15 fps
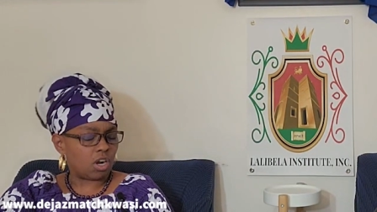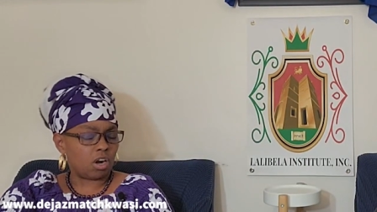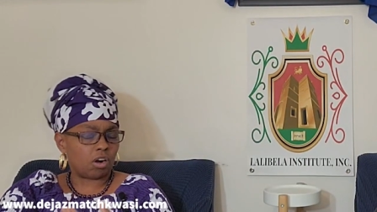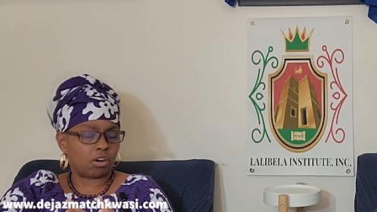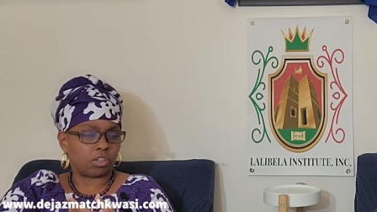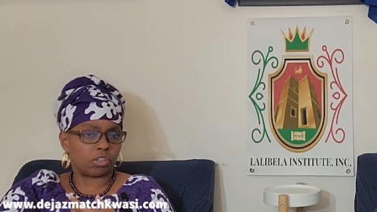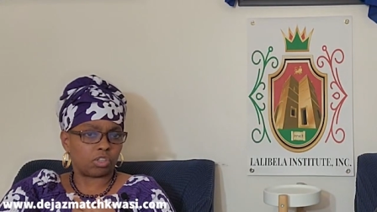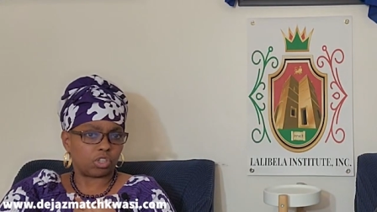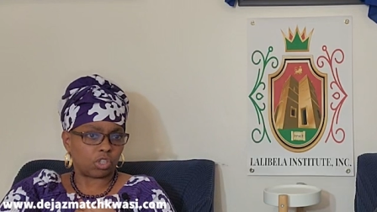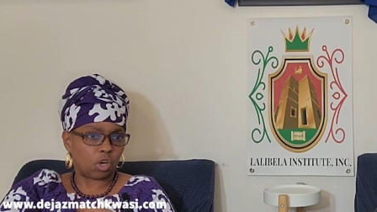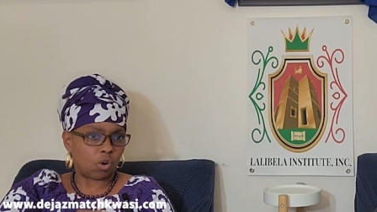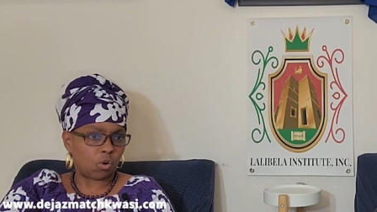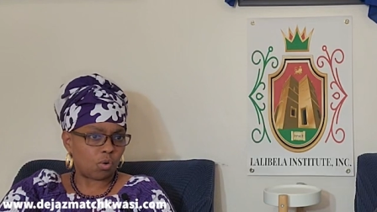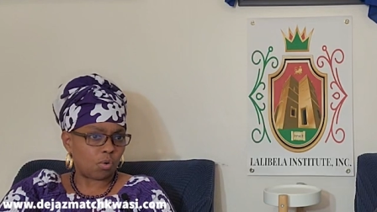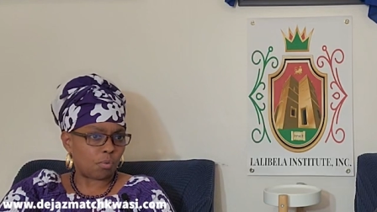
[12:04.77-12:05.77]
are
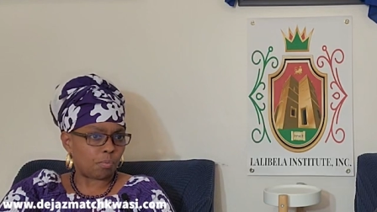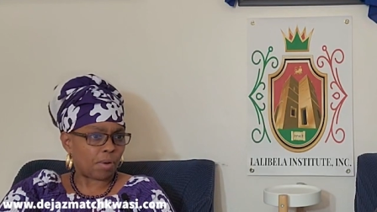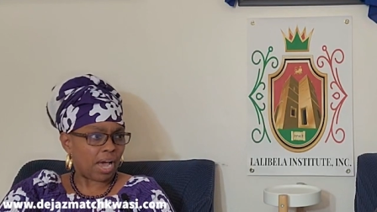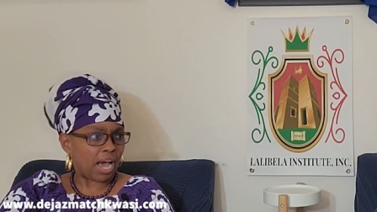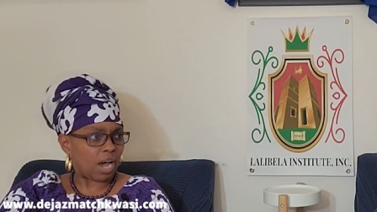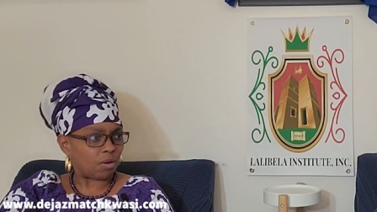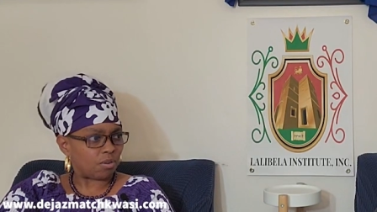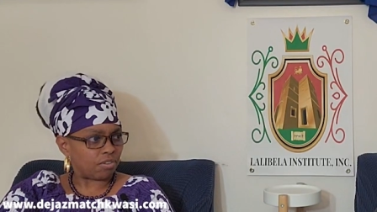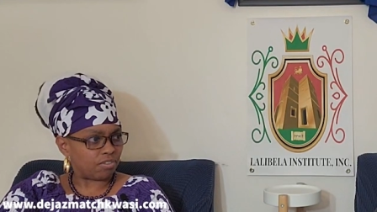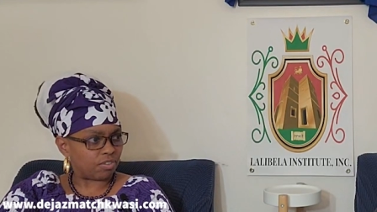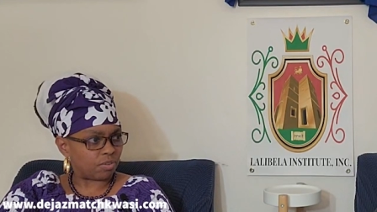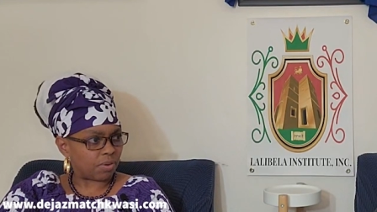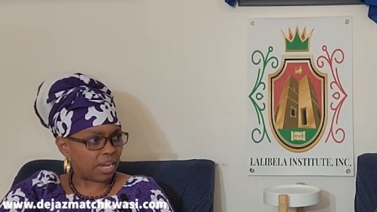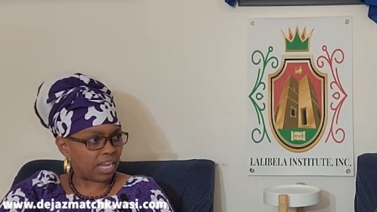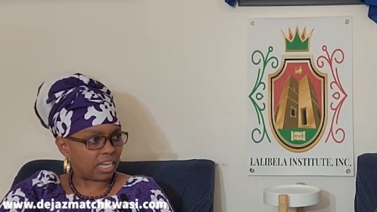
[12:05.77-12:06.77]
so
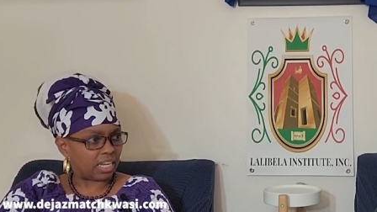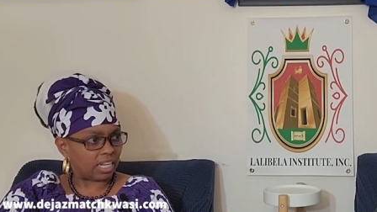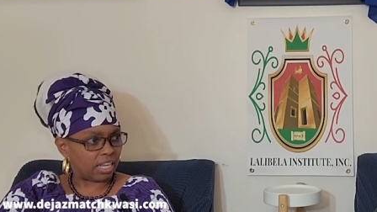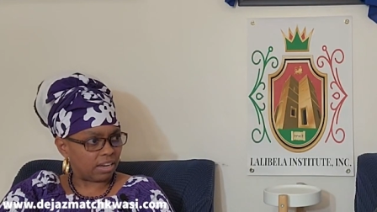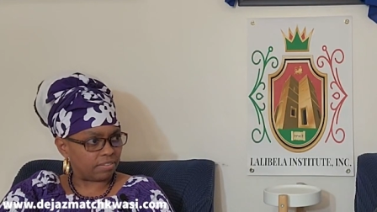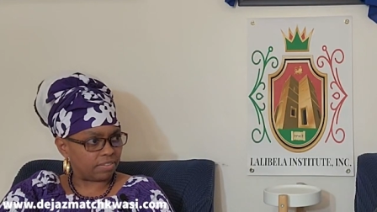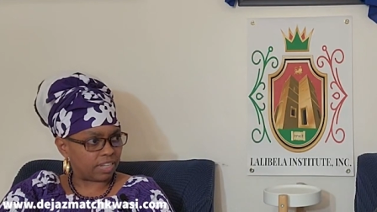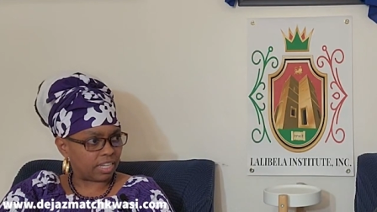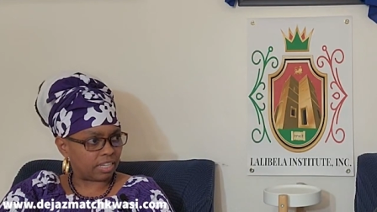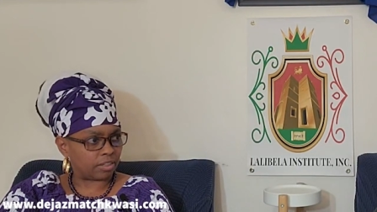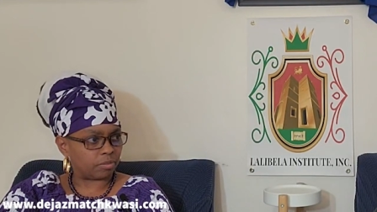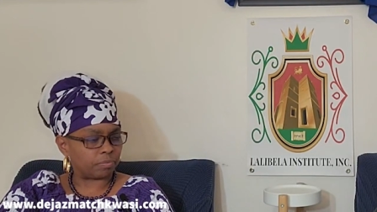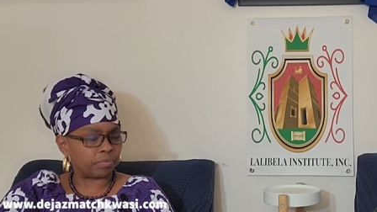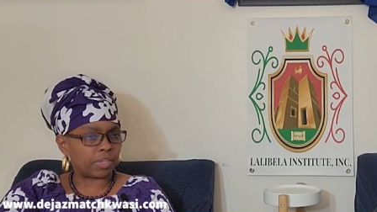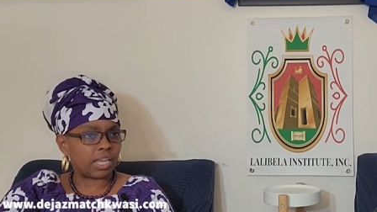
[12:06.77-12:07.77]
powerful and
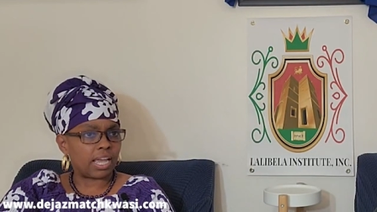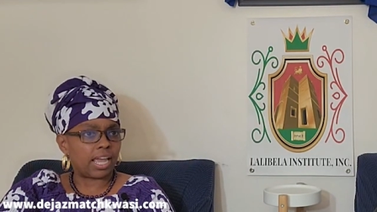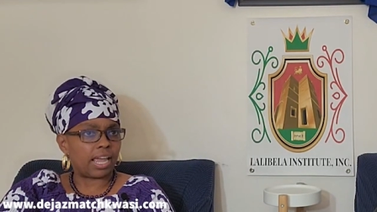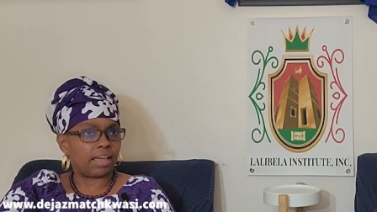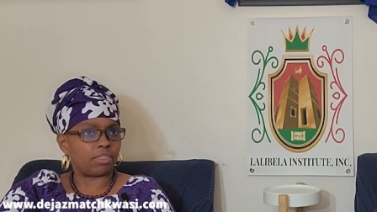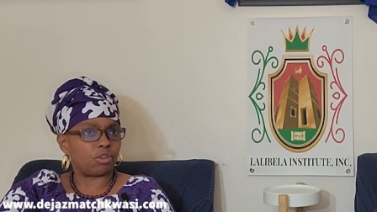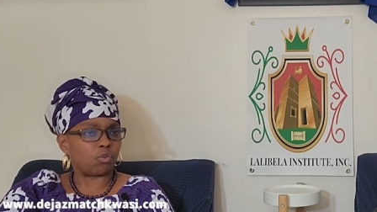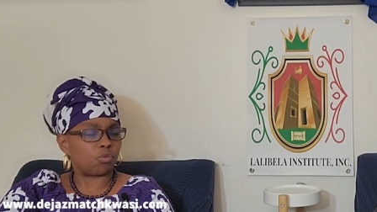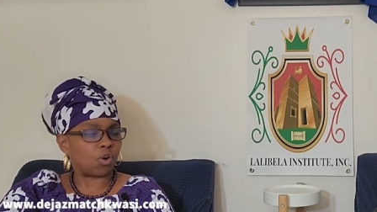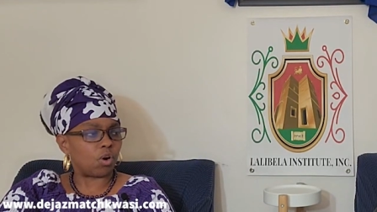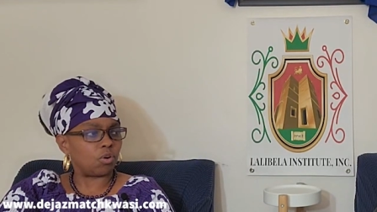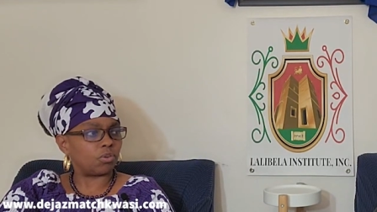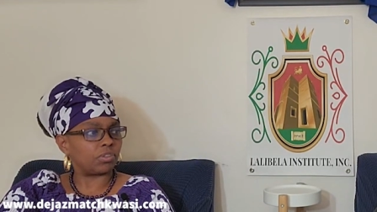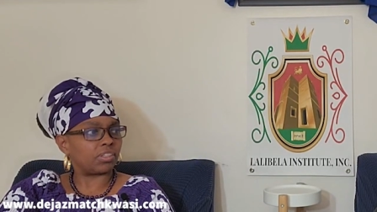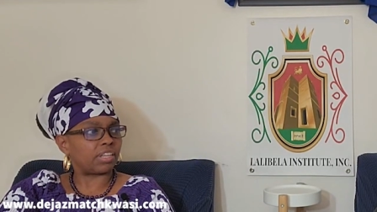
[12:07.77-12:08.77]
loving, and the
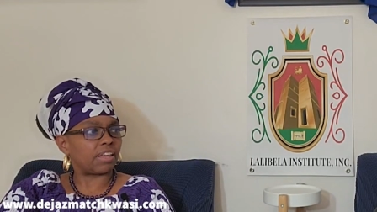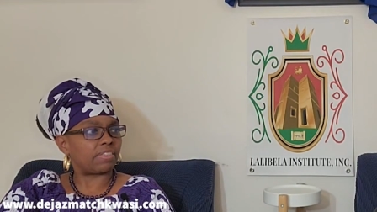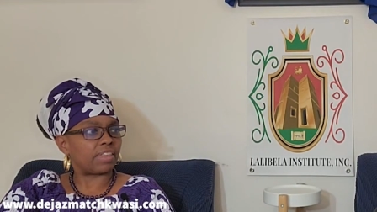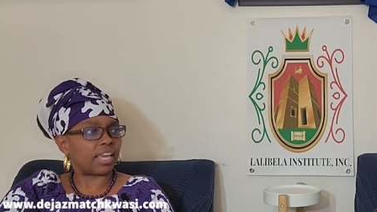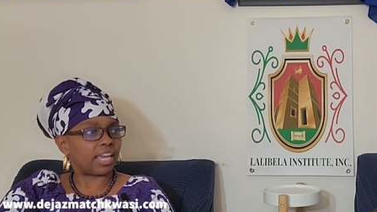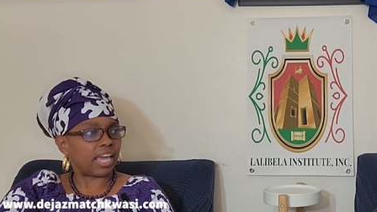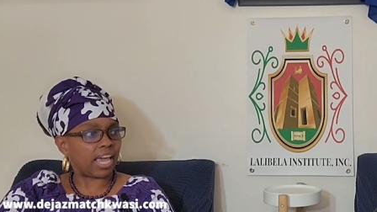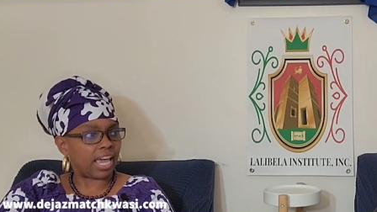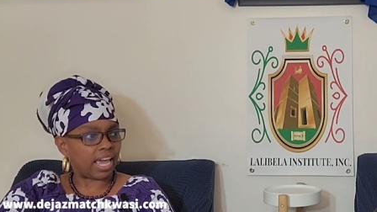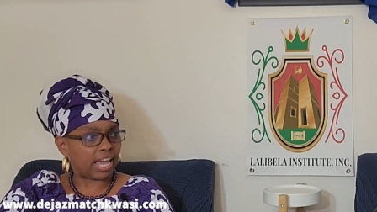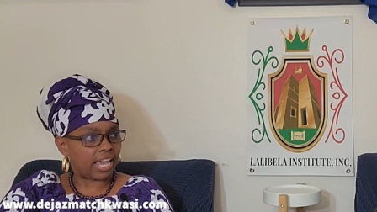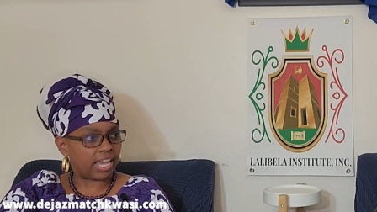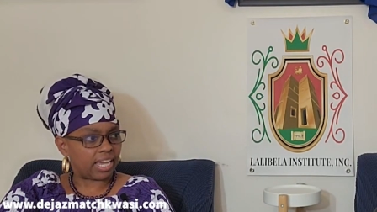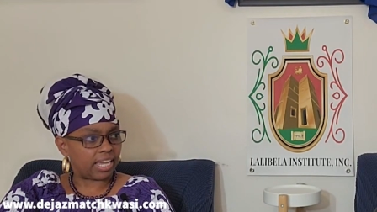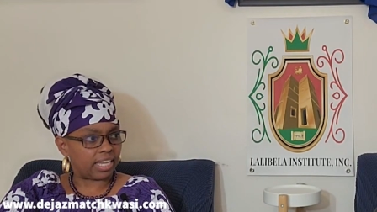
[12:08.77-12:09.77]
roles that they
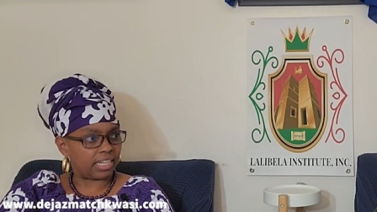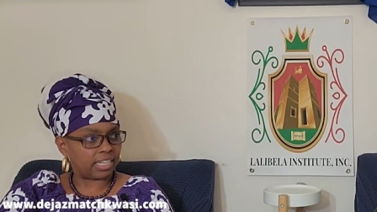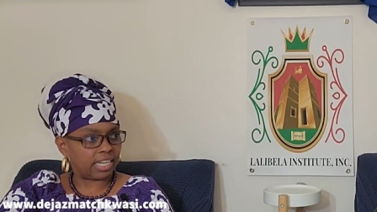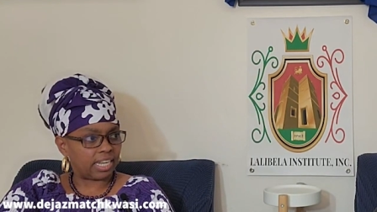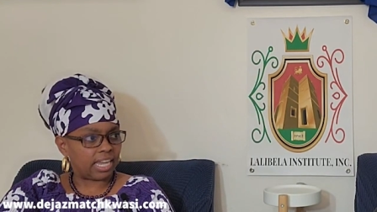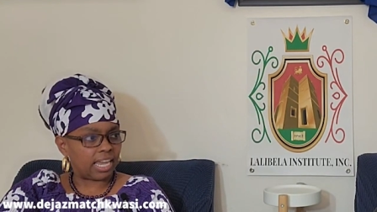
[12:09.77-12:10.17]
had